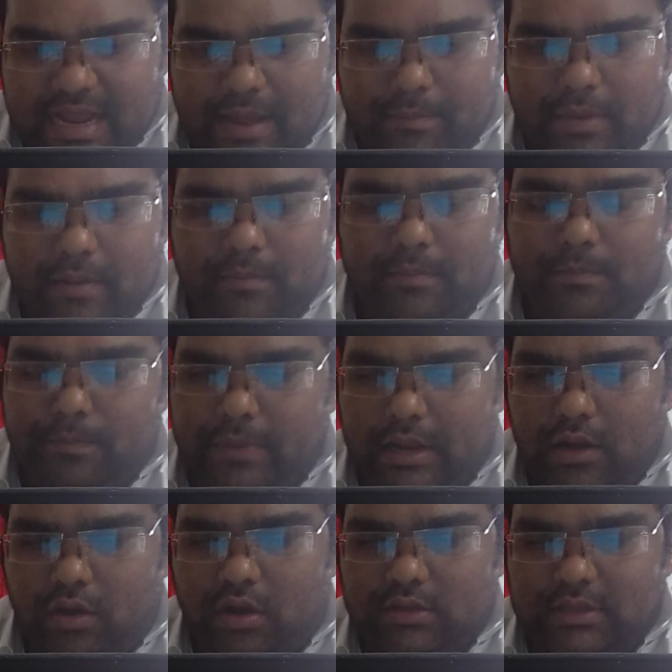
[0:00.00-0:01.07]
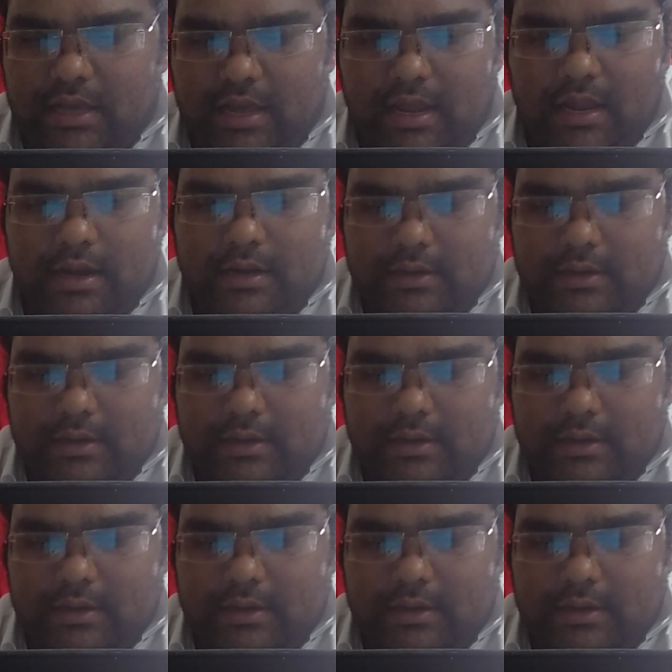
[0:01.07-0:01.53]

mm below the